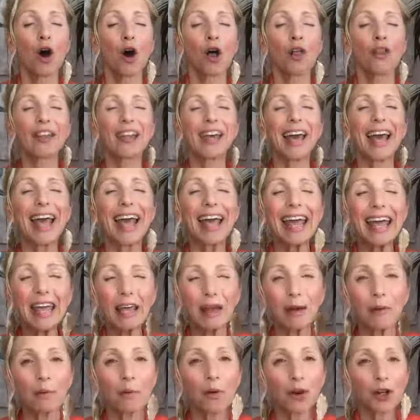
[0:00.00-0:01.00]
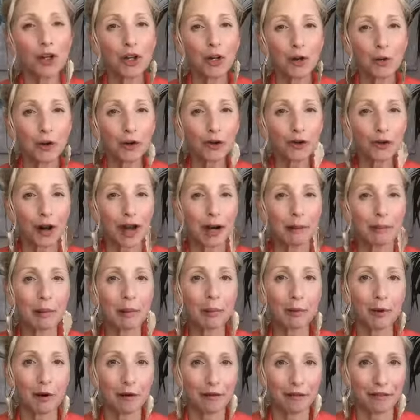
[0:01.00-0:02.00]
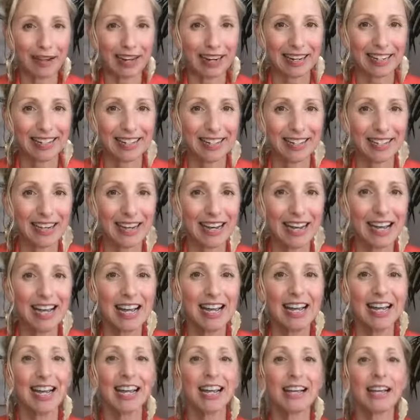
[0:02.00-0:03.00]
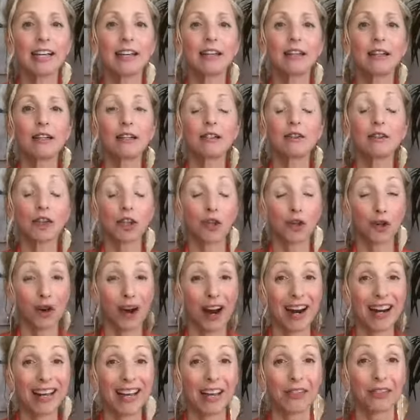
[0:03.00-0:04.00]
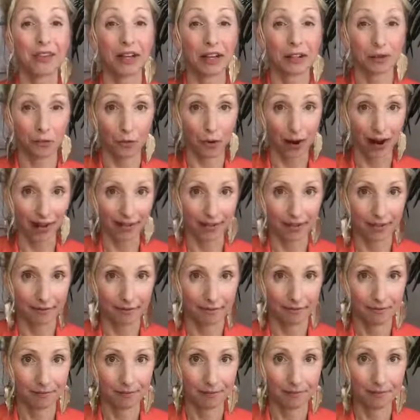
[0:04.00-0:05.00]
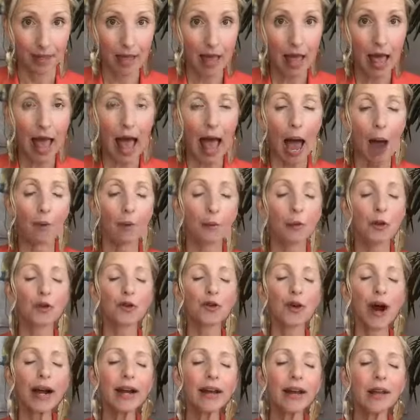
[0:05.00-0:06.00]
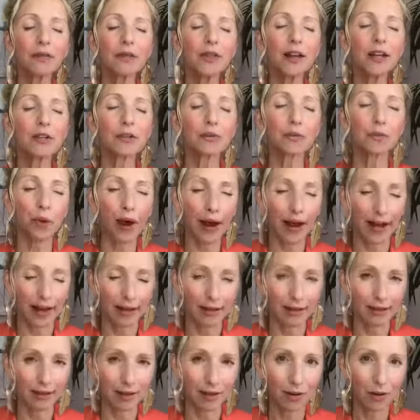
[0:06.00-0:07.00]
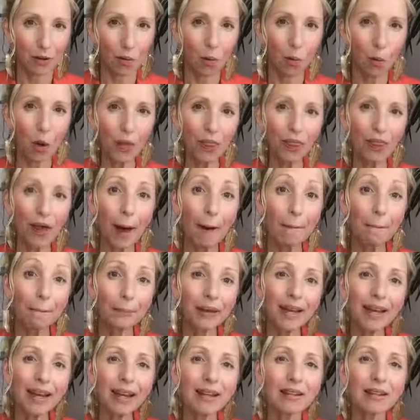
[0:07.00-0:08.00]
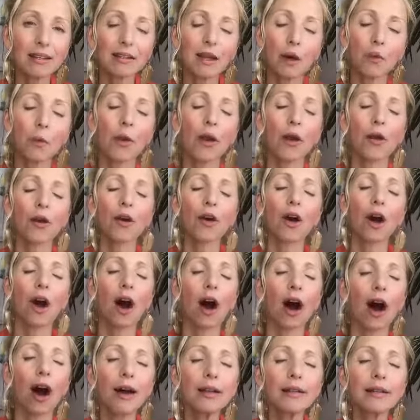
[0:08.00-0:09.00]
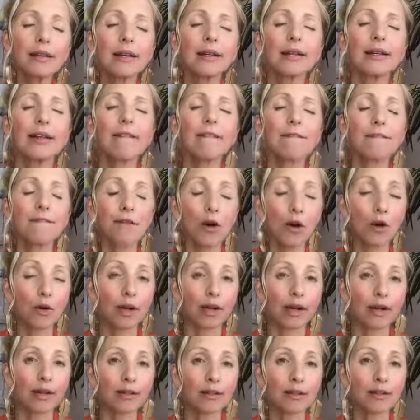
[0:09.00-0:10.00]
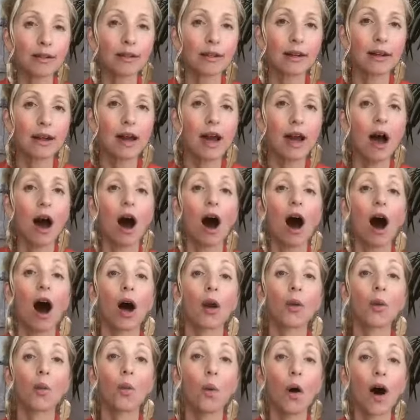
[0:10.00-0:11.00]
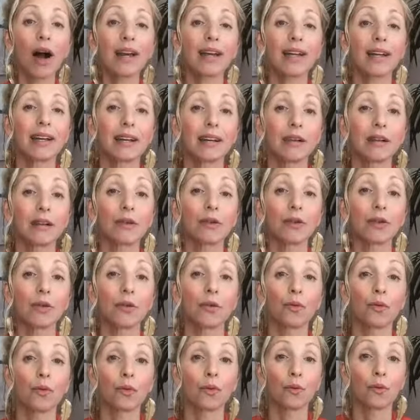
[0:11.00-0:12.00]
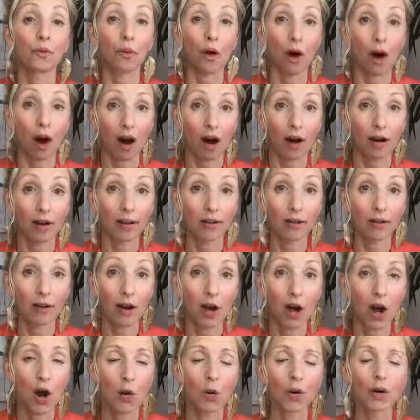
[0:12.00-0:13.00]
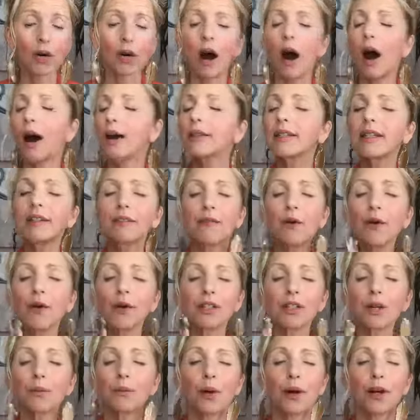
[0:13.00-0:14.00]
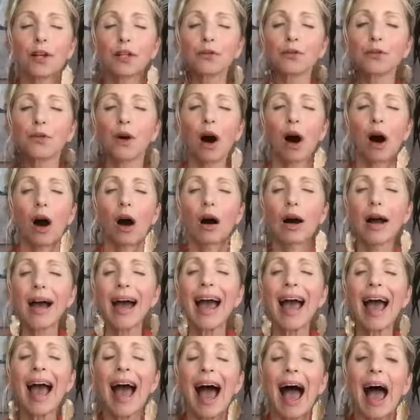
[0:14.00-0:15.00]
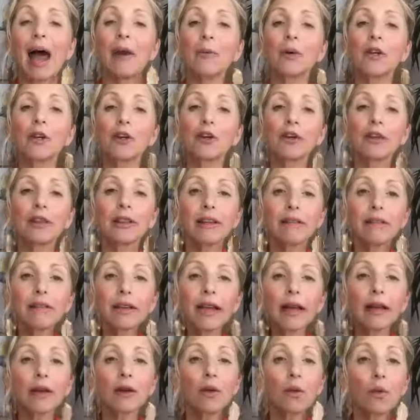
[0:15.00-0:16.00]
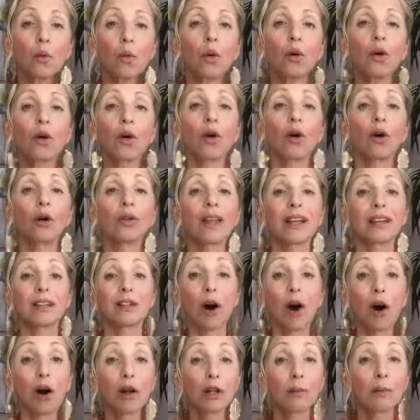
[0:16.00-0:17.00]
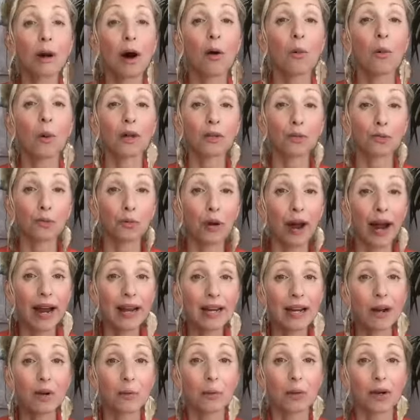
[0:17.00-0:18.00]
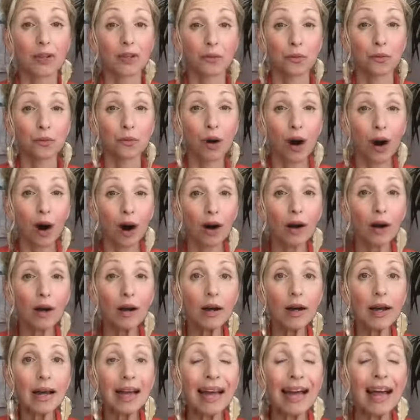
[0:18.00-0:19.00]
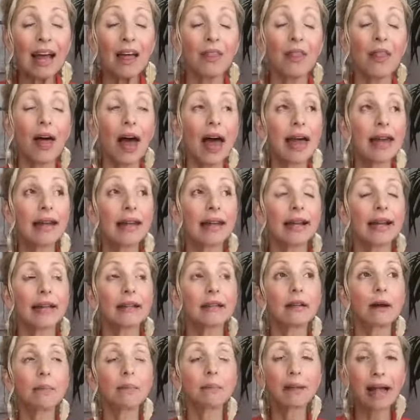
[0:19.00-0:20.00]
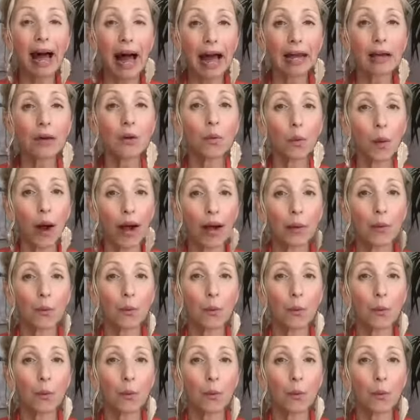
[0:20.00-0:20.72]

The aim when you are trying to be perfect is to try and get things right. And when we're trying to get things right, what that means is that we are constantly focused on what is wrong. We're constantly focused on what is wrong. And when you're living in a world that's all about what's right and what's wrong, then it's a black and white